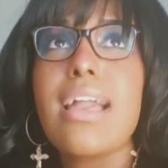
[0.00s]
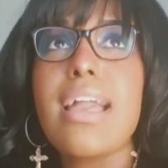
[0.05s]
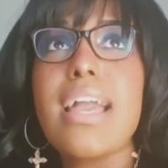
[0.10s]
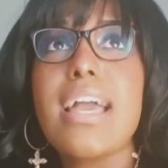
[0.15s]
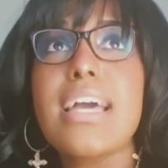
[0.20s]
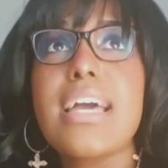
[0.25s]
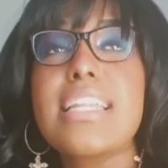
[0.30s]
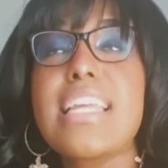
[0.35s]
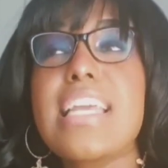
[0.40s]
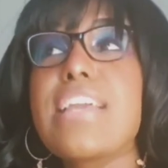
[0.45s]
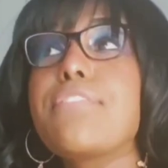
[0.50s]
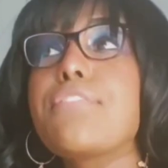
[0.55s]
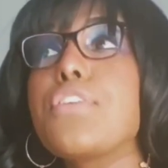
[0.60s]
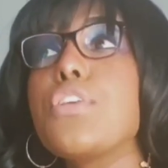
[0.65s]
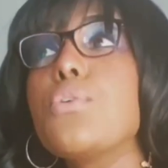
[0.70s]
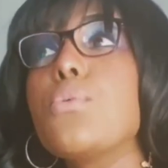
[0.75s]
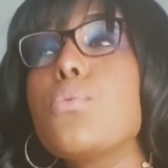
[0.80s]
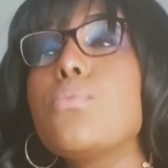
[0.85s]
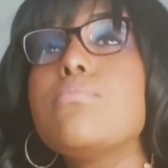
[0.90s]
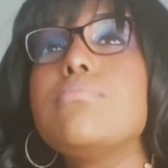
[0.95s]
And if
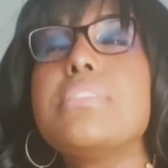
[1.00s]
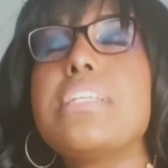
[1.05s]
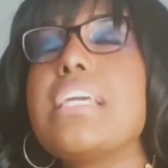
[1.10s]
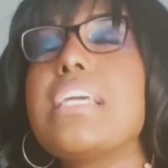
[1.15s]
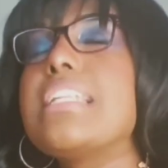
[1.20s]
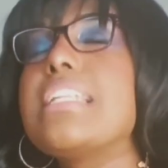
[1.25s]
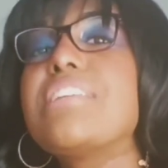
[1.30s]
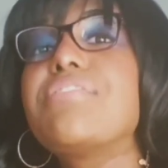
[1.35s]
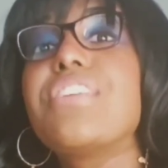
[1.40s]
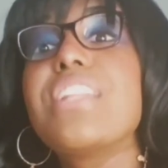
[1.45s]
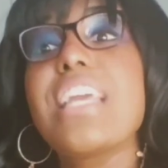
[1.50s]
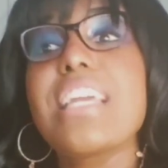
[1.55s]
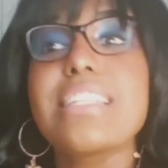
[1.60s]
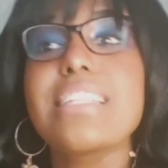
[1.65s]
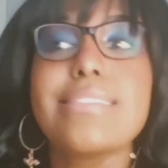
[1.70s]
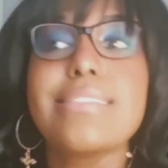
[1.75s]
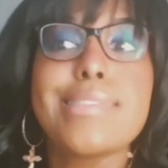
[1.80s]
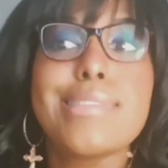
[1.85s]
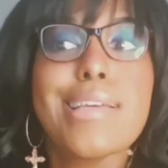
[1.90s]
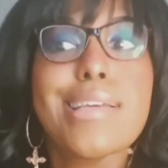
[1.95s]
you didn't even
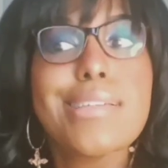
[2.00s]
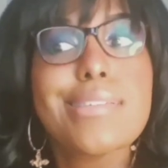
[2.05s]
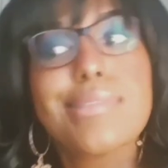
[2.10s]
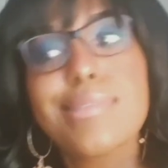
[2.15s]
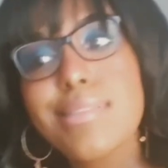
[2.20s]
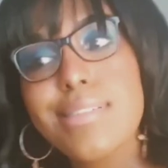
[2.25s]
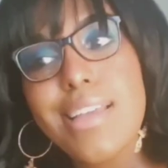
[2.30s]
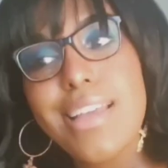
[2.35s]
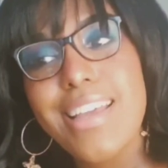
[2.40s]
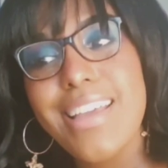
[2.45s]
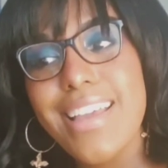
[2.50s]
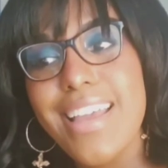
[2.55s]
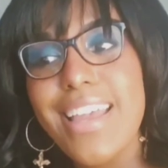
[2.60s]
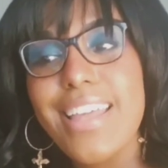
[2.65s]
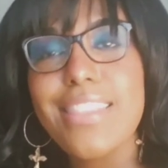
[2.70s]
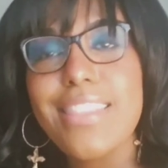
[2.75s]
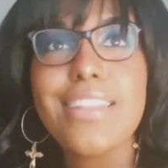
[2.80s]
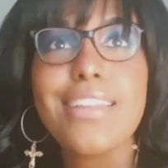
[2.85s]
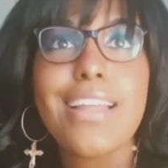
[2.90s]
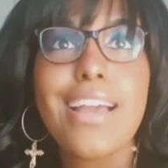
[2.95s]
exist
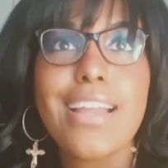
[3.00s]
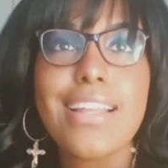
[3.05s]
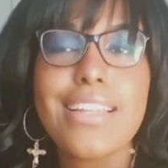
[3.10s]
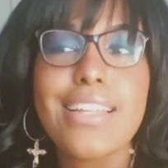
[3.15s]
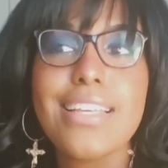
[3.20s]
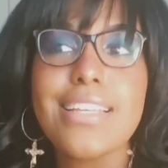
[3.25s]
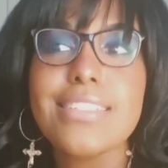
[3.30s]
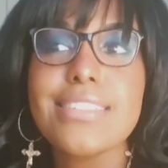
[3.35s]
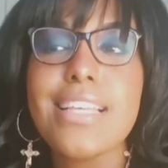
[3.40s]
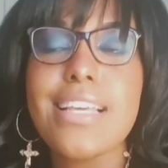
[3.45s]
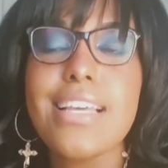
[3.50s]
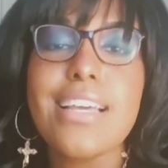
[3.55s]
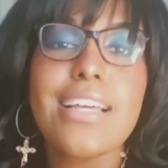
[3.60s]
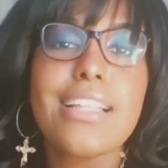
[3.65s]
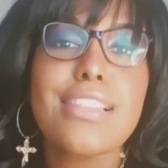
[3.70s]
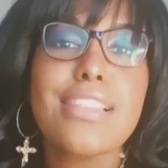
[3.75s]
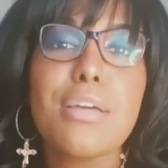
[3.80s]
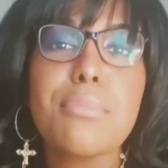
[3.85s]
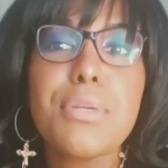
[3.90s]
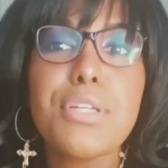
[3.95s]
in the 90s,
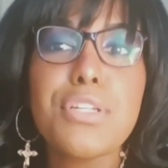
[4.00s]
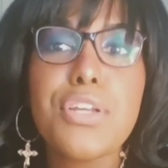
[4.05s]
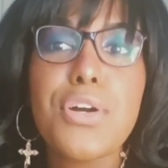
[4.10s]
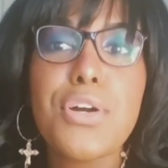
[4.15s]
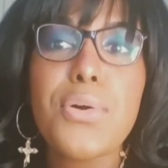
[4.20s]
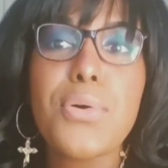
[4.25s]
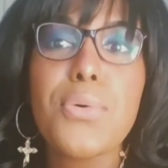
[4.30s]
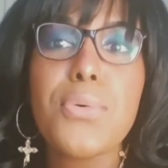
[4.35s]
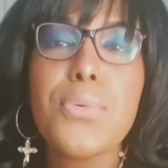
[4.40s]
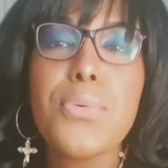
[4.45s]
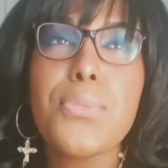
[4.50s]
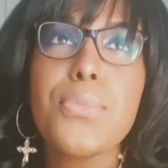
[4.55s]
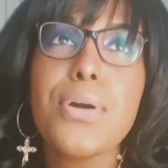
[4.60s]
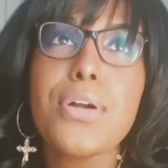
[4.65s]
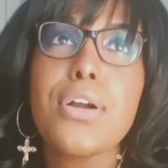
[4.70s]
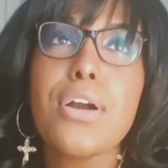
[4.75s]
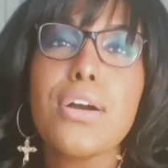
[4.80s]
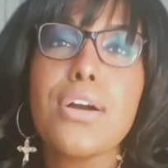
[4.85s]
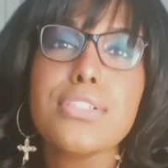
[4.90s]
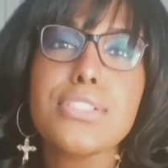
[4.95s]
let me know
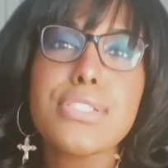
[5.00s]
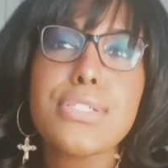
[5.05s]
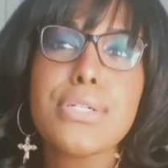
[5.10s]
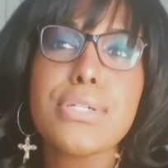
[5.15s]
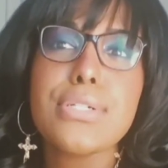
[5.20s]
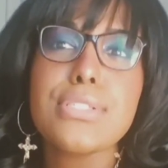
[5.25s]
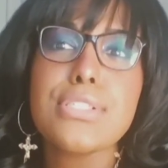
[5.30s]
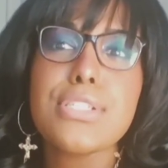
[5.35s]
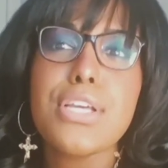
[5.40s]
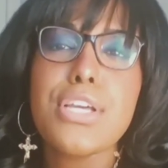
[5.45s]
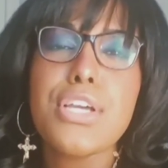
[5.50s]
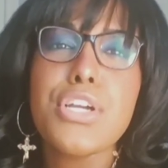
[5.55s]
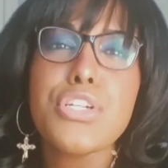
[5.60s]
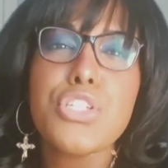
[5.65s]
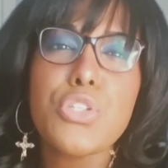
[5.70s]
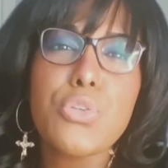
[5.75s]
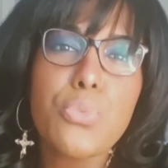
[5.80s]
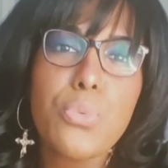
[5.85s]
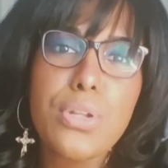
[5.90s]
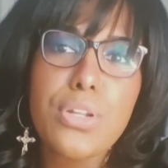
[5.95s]
what concerts
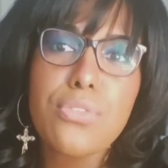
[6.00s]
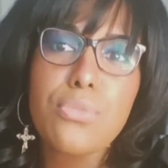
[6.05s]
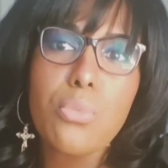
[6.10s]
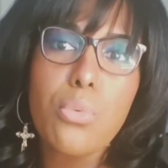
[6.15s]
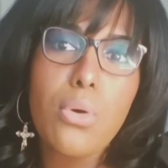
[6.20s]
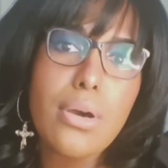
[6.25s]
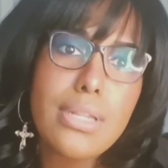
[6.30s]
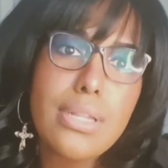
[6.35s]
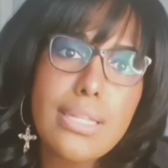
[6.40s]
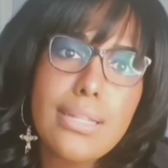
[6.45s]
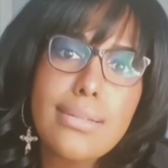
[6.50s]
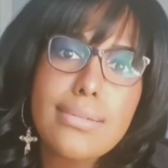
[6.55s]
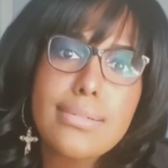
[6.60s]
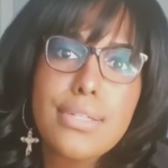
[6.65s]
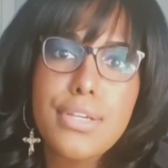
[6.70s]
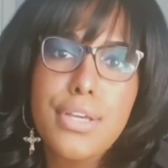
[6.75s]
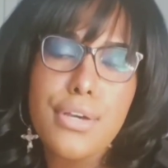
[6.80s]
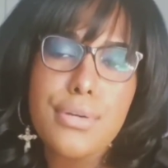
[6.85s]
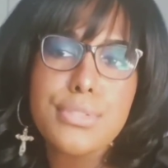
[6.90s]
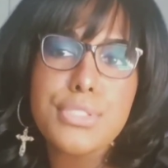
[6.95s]
you would have wanted
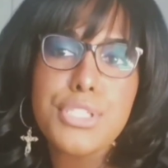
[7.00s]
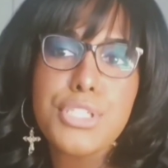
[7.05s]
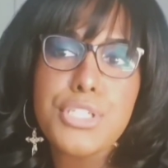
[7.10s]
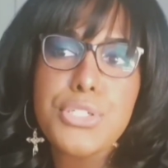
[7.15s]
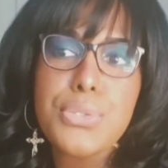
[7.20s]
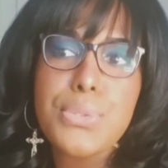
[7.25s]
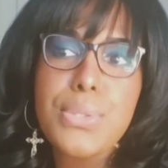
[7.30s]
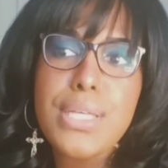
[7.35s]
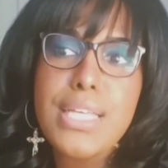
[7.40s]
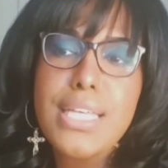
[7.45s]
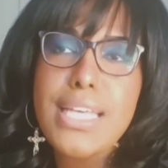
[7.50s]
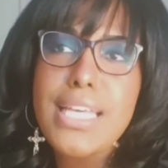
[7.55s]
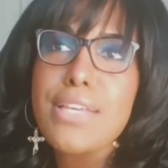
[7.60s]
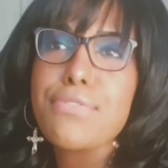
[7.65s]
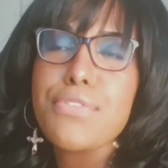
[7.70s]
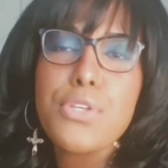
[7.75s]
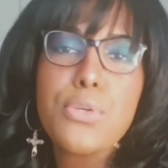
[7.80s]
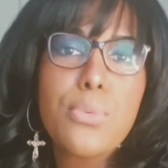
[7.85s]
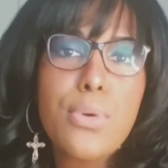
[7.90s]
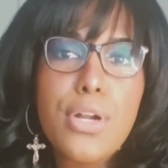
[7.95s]
to go to
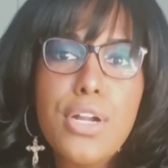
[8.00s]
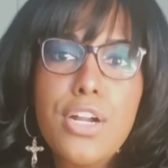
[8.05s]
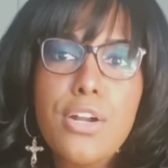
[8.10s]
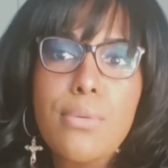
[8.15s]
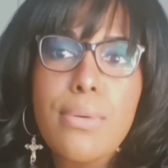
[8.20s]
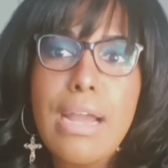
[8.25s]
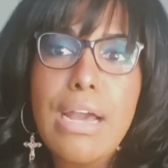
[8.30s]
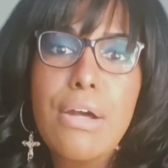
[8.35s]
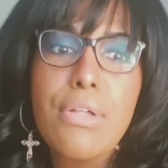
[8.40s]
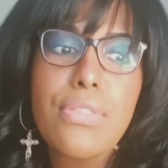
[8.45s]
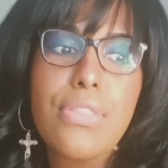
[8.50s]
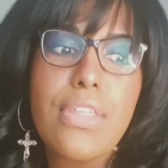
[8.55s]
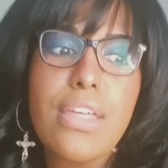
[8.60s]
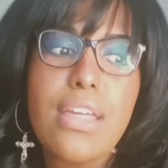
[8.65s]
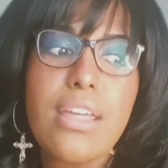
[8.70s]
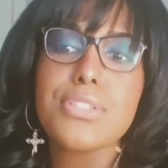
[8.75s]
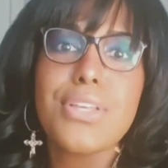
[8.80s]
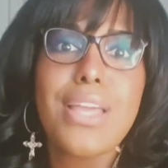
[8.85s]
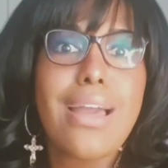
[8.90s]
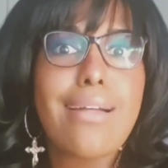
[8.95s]
if you were around
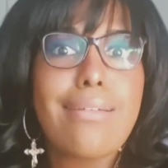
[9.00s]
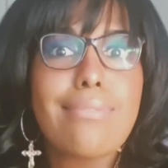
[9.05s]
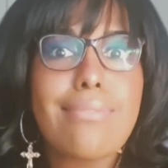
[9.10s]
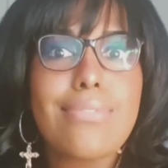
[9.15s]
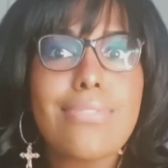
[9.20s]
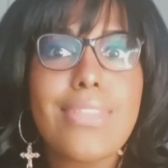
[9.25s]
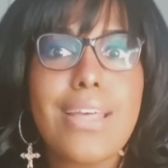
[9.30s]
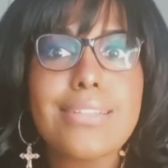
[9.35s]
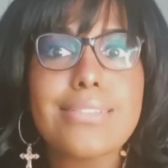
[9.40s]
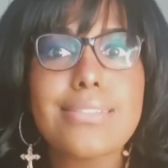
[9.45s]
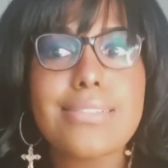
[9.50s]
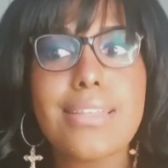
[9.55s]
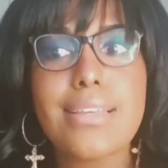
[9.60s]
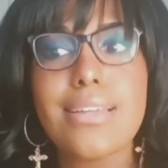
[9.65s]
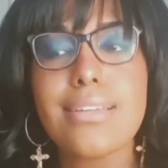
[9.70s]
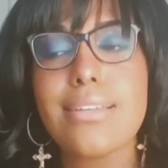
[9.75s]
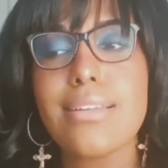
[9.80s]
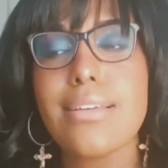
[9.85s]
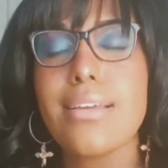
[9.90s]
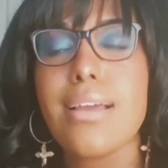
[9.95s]
then. Yeah, that's
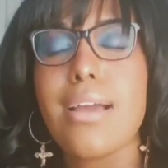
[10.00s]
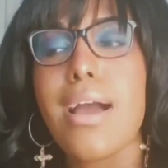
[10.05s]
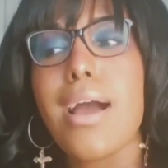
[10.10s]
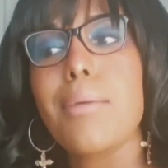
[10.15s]
it.